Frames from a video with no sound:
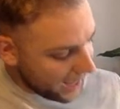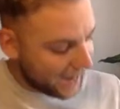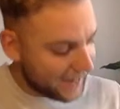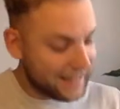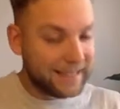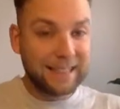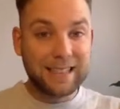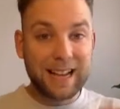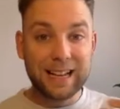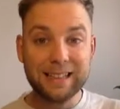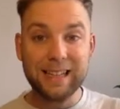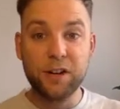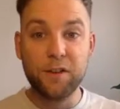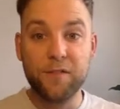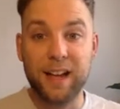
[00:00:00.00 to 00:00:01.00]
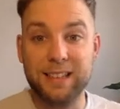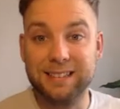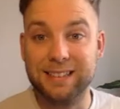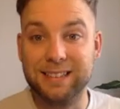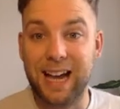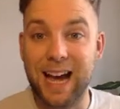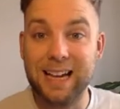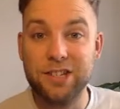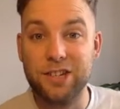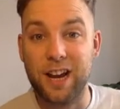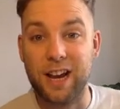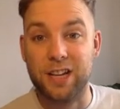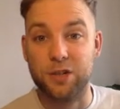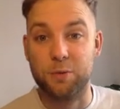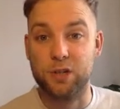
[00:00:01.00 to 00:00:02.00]
And it's this idea of that sign
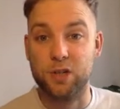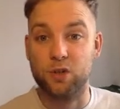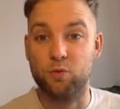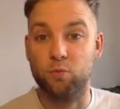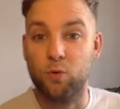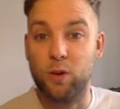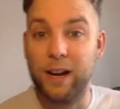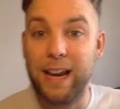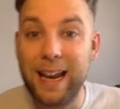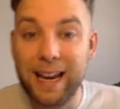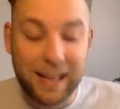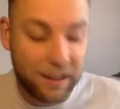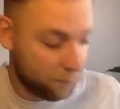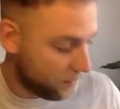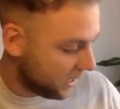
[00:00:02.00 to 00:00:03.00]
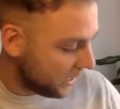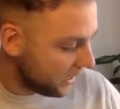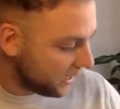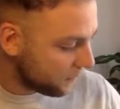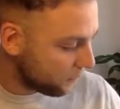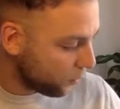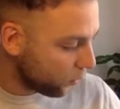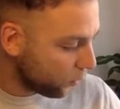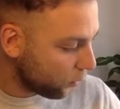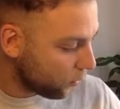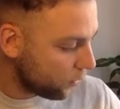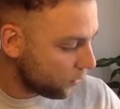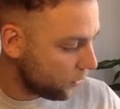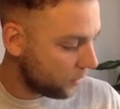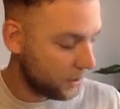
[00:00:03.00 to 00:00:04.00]
change which is really, really
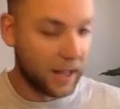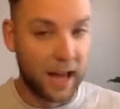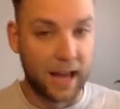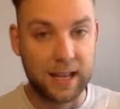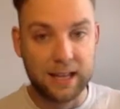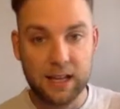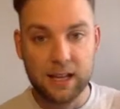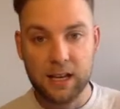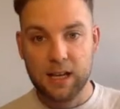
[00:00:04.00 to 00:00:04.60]
important, okay?